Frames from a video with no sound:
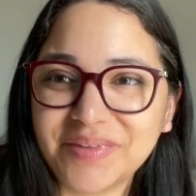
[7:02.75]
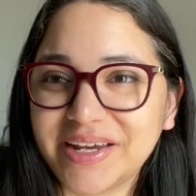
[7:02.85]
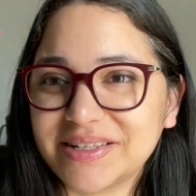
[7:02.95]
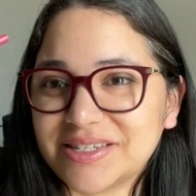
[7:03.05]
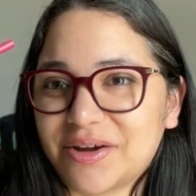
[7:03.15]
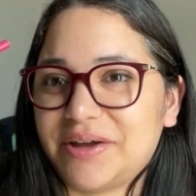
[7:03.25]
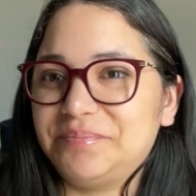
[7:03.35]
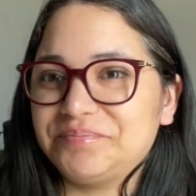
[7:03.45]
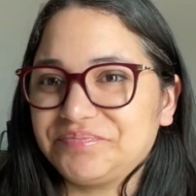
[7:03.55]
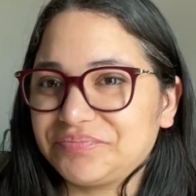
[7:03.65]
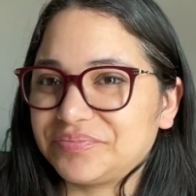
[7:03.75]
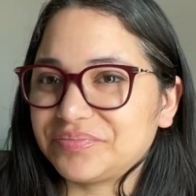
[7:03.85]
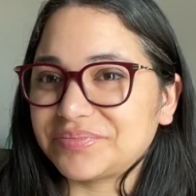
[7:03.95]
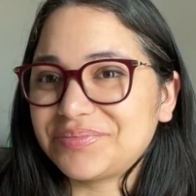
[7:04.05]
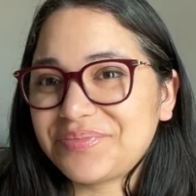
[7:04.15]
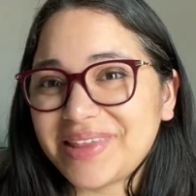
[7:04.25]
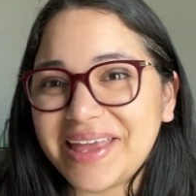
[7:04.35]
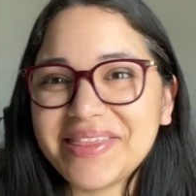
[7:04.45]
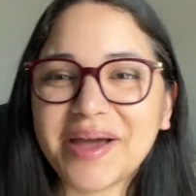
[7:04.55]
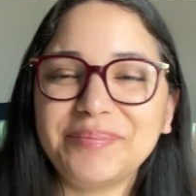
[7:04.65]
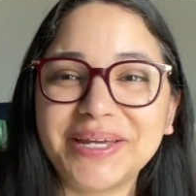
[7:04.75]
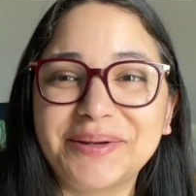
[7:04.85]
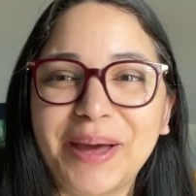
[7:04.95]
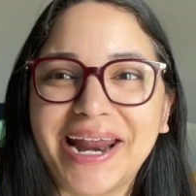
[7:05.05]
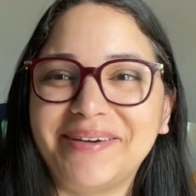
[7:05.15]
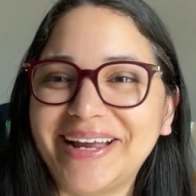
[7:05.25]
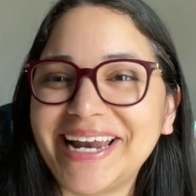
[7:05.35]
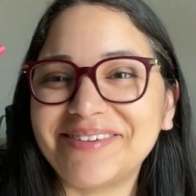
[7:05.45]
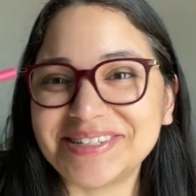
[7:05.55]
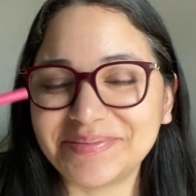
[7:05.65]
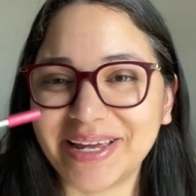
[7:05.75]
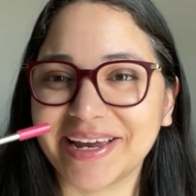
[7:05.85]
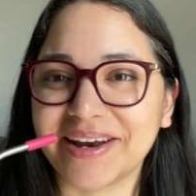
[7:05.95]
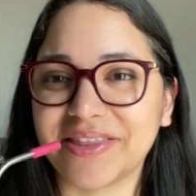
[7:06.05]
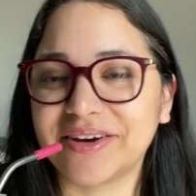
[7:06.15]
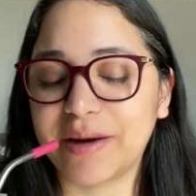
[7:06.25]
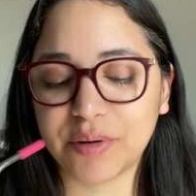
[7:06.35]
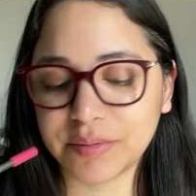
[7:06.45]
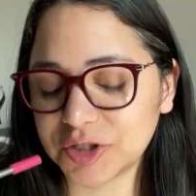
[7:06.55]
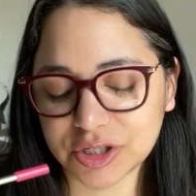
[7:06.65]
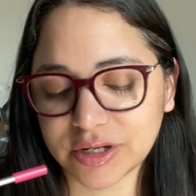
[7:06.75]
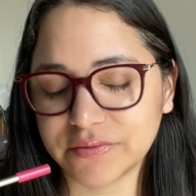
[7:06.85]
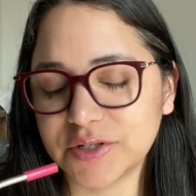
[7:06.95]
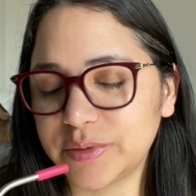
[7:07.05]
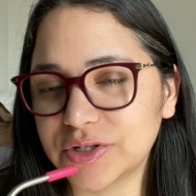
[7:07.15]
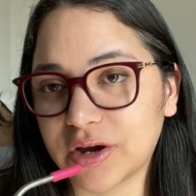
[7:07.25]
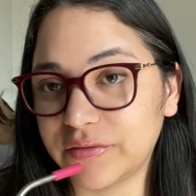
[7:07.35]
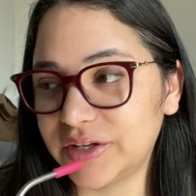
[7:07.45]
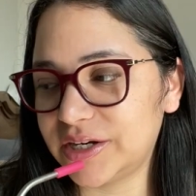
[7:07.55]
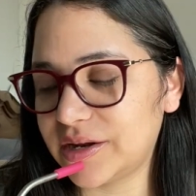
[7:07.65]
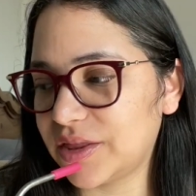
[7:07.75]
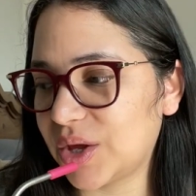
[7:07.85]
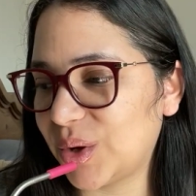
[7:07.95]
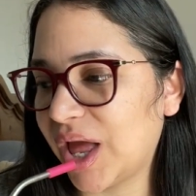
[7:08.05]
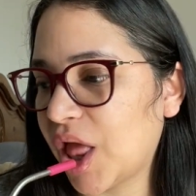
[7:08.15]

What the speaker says: Like, it's not that big, but I have to make another. I probably shouldn't have too much coffee today though.